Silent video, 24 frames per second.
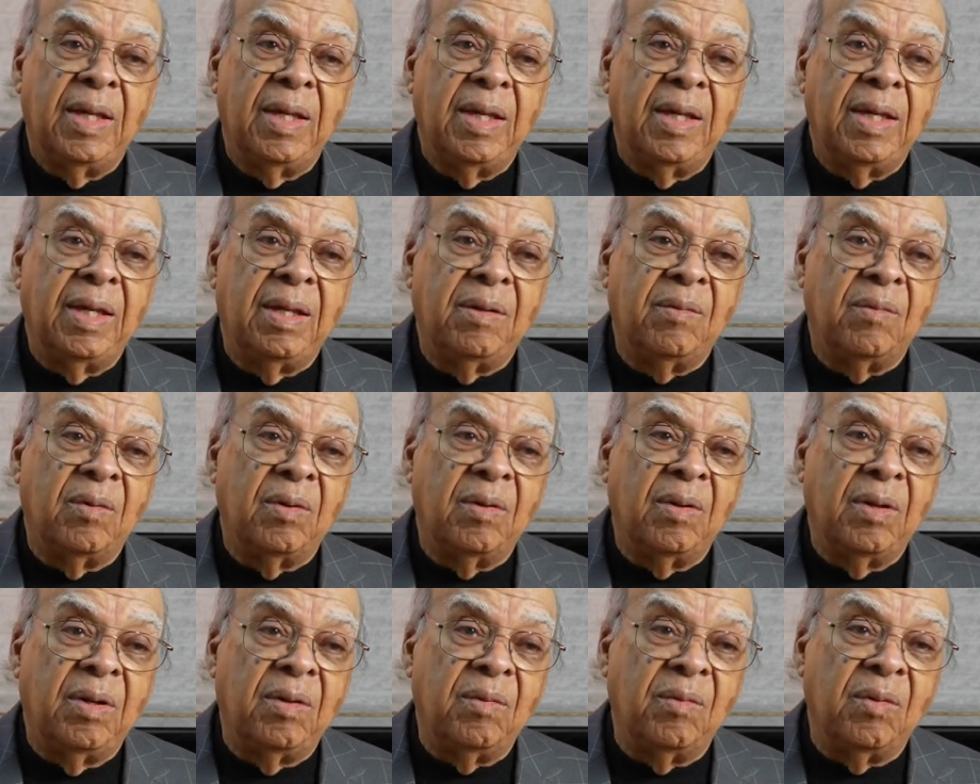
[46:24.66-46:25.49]
and,
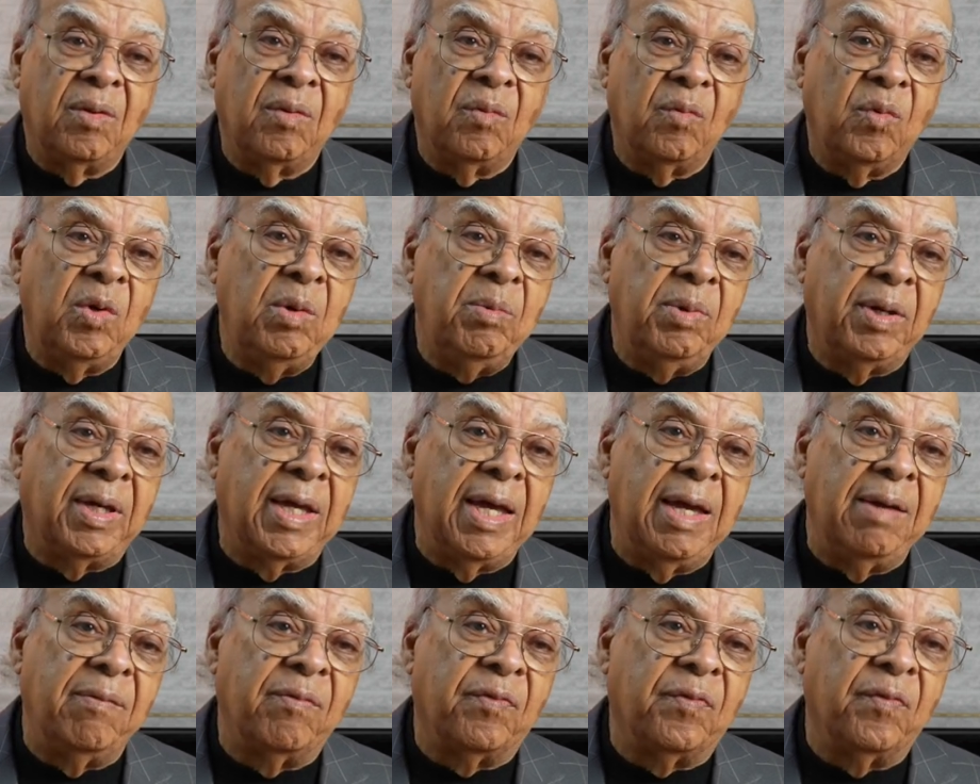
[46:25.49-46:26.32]
and, and we
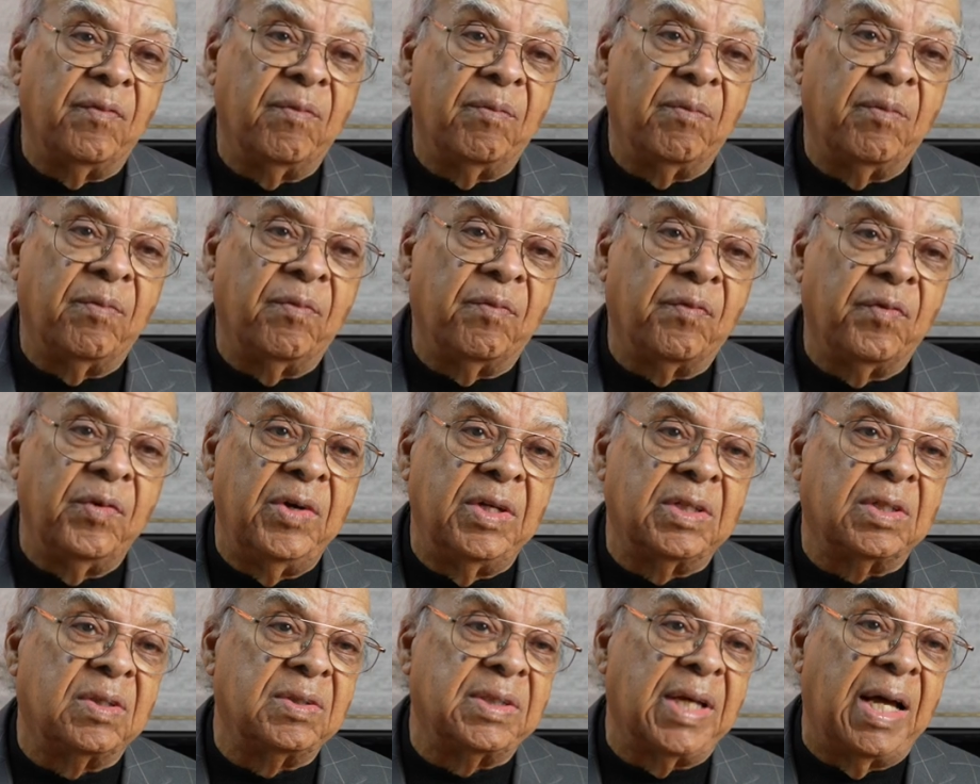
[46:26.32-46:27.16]
became
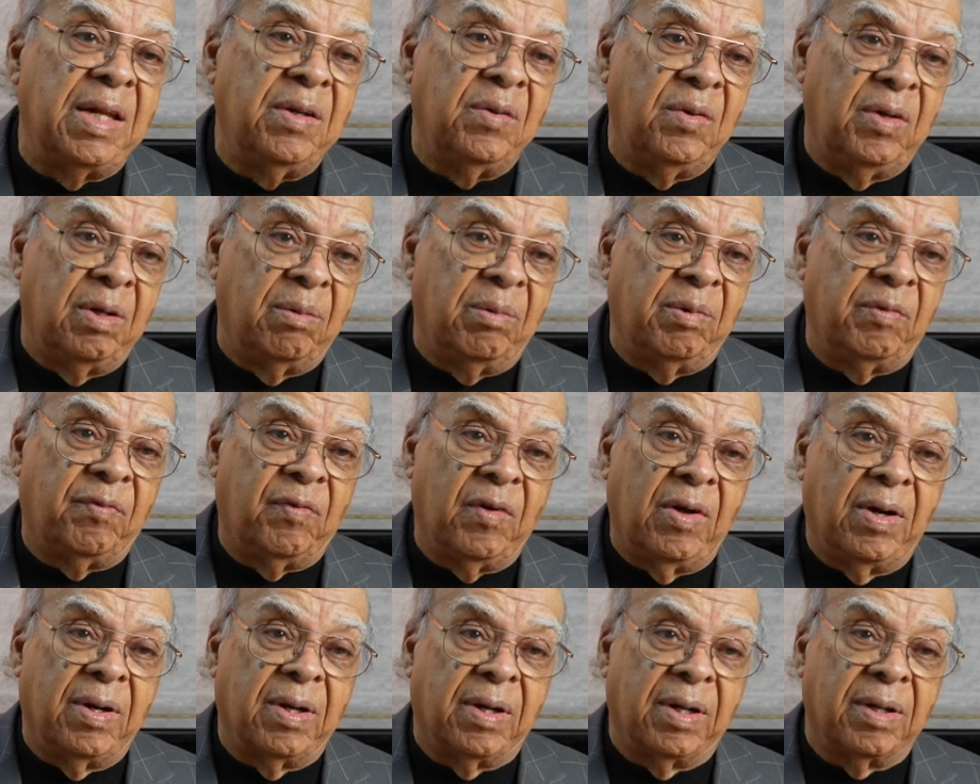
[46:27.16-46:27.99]
friends because I knew them in
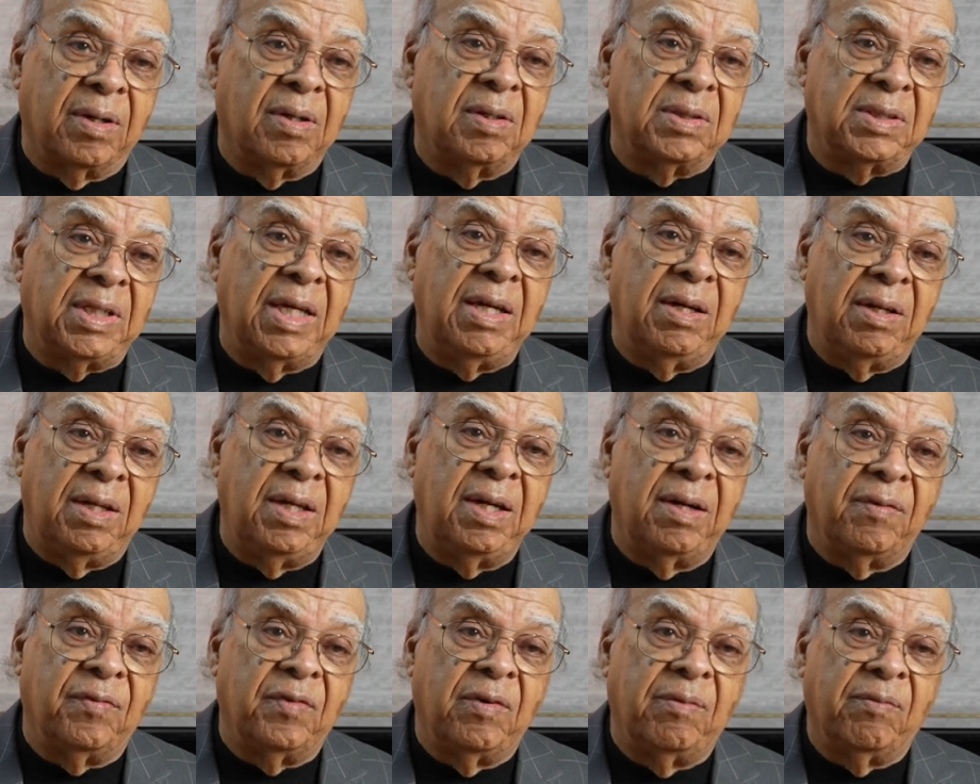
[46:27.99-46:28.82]
Florida because sure. they,
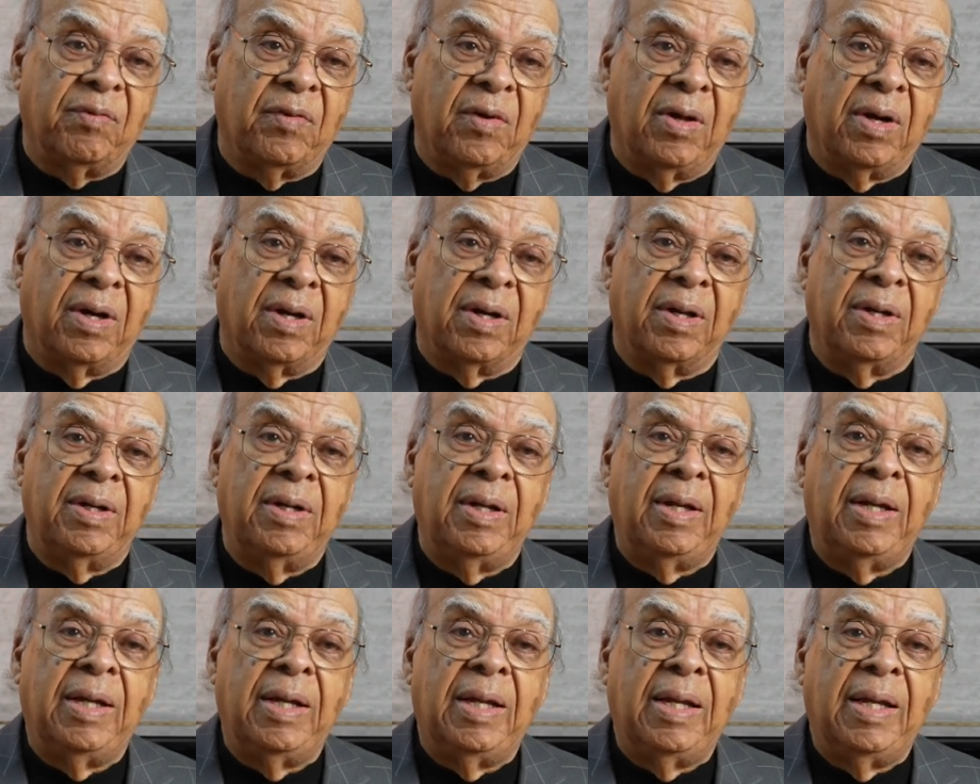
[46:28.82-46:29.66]
they're from Florida. Oh, I
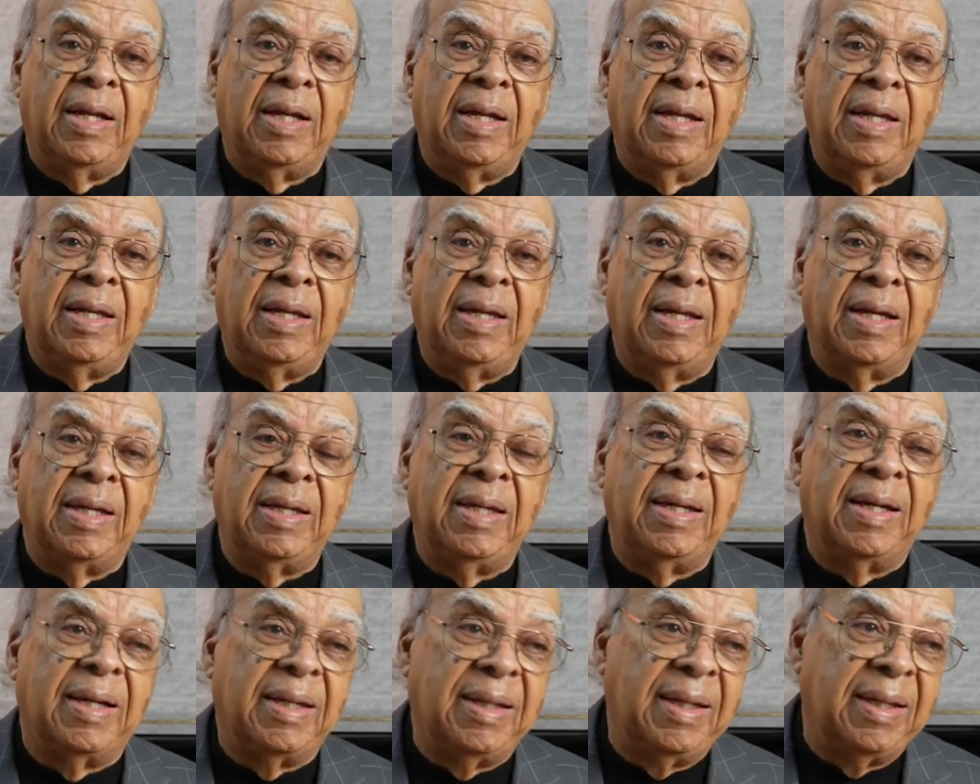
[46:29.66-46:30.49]
didn't know that. Okay. Yeah,
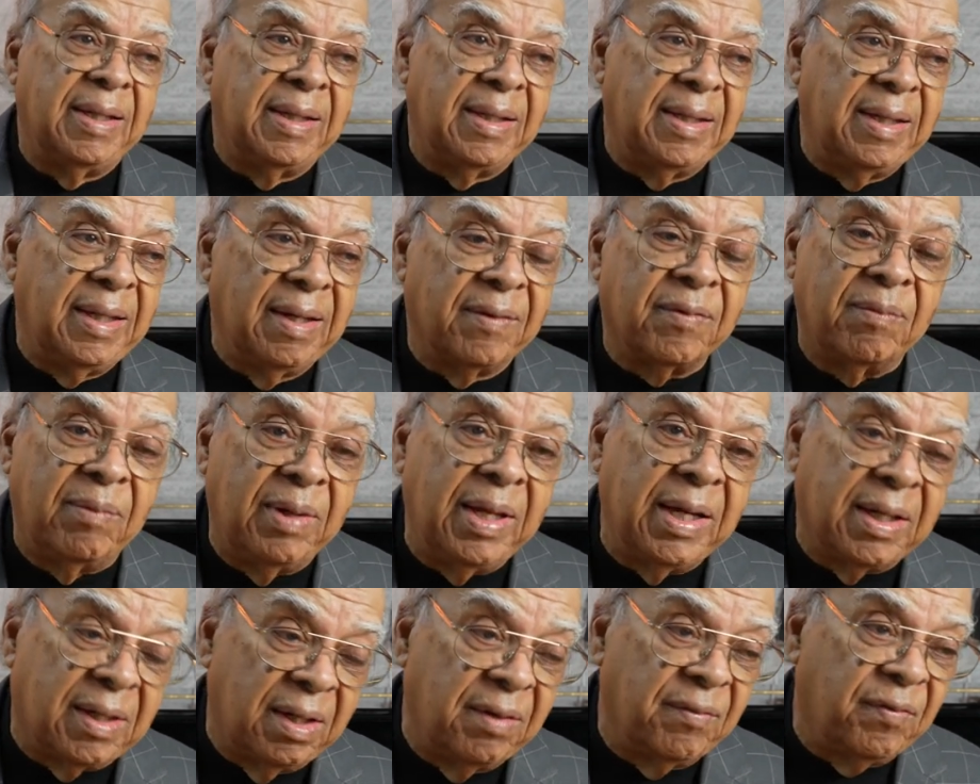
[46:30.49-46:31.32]
yeah, they're, they're, from
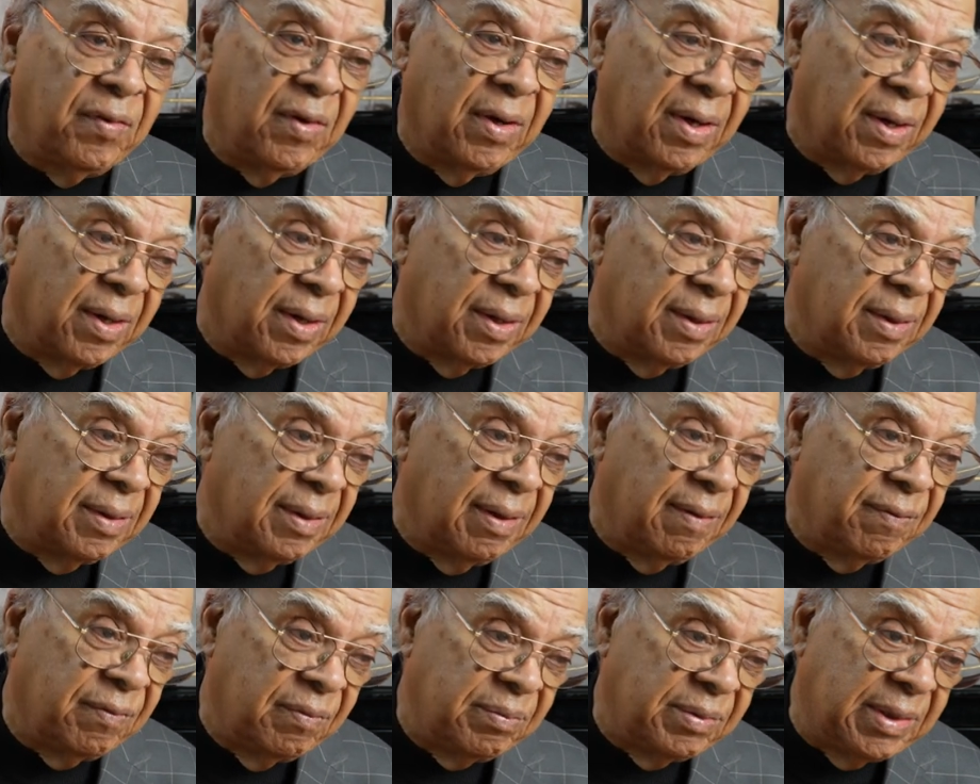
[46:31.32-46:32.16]
Lakeland, Florida.
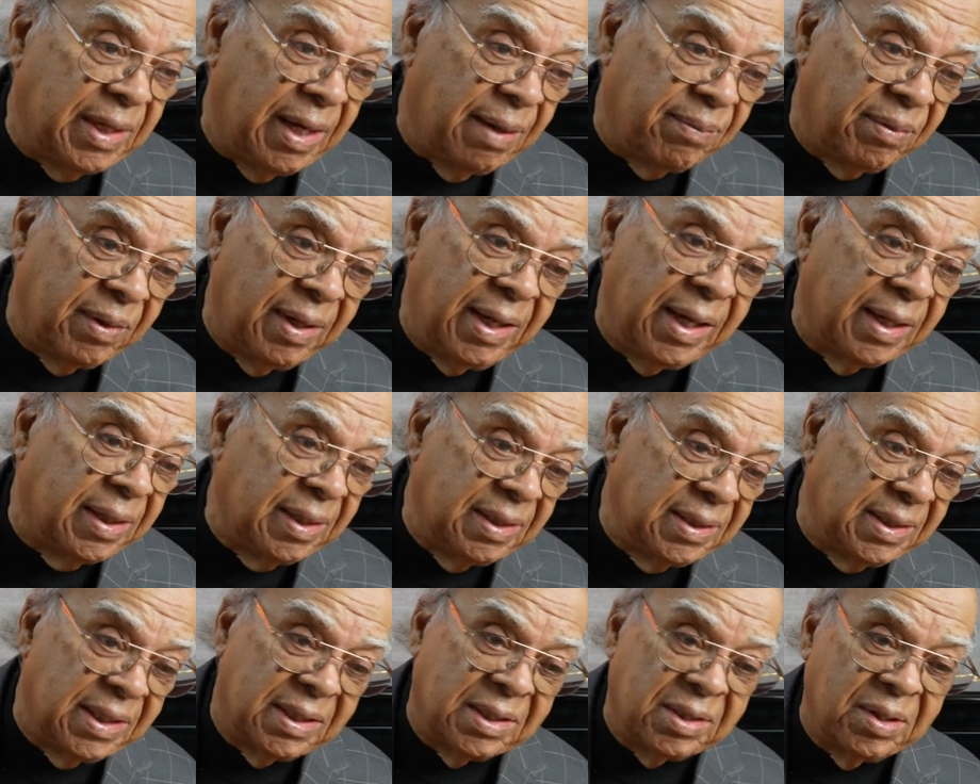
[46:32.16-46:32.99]
I'm from Tampa.
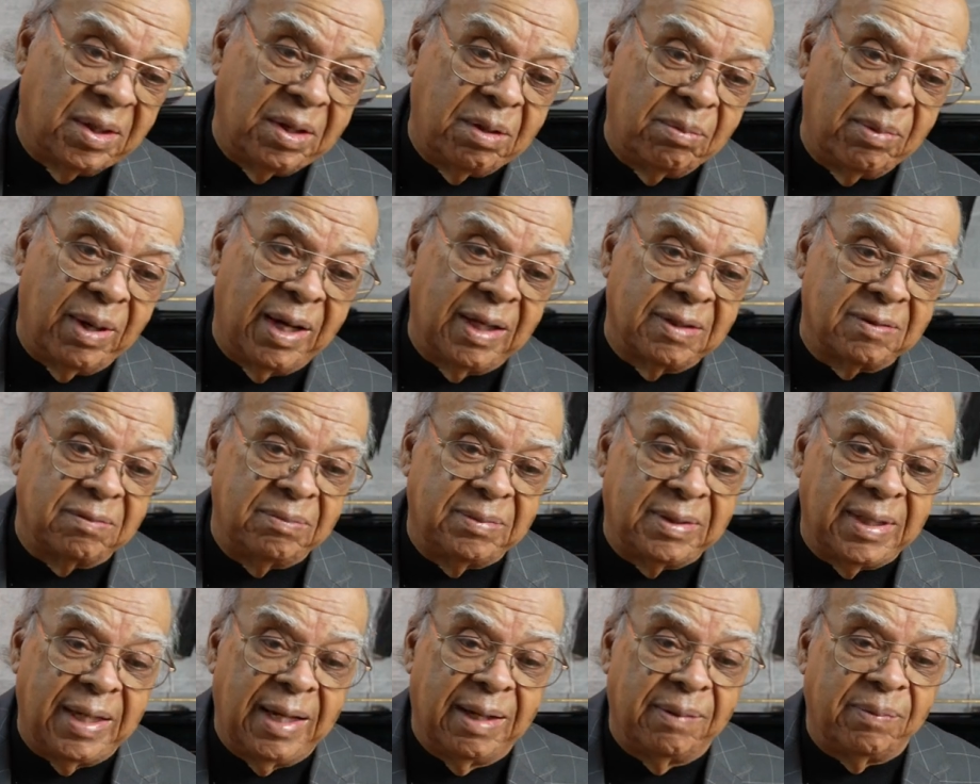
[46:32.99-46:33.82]
Lakeland is just 30 miles from
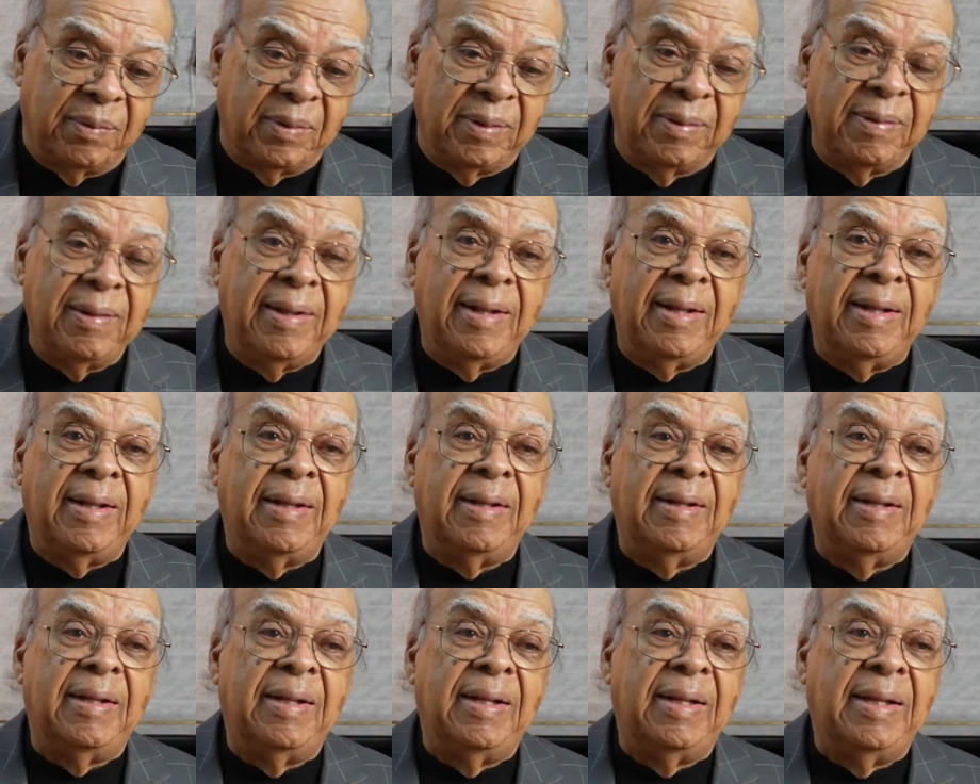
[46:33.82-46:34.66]
Tampa.
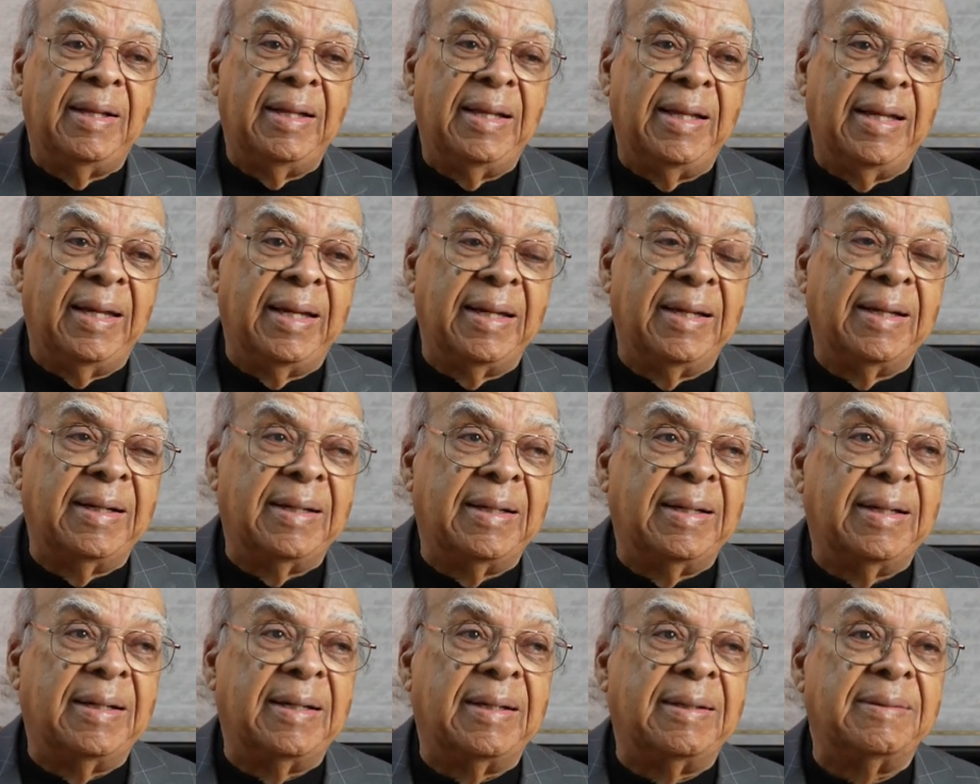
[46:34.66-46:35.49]
Okay. And uh,
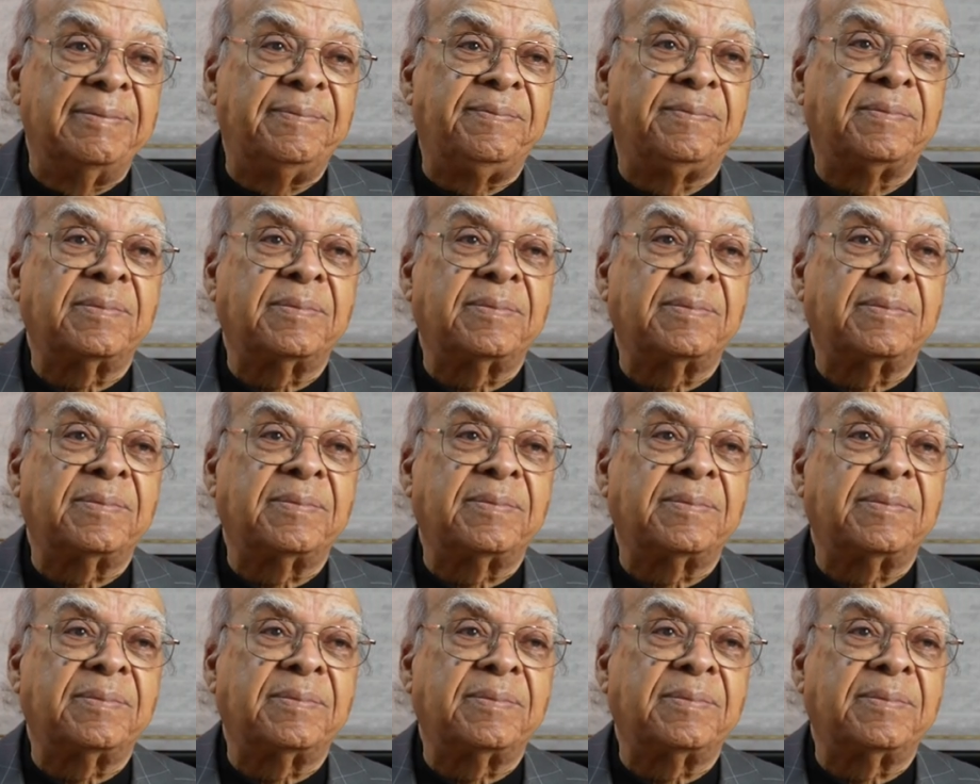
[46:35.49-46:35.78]
uh,